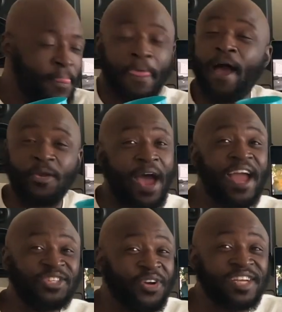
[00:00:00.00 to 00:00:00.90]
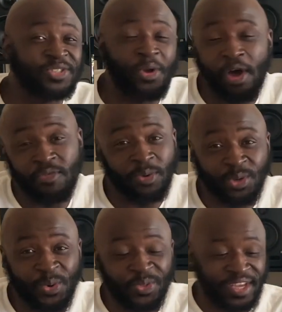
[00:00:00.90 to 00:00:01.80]
Yeah. I ain't drinking so long, I don't know what the
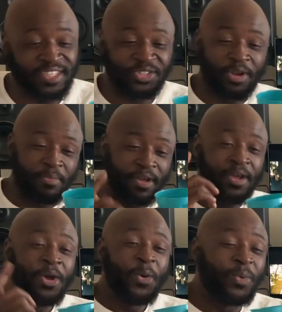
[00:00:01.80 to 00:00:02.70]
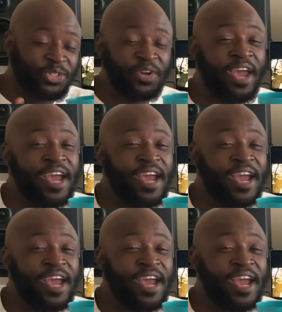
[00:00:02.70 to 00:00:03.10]
cool thing is to drink, but we're drinking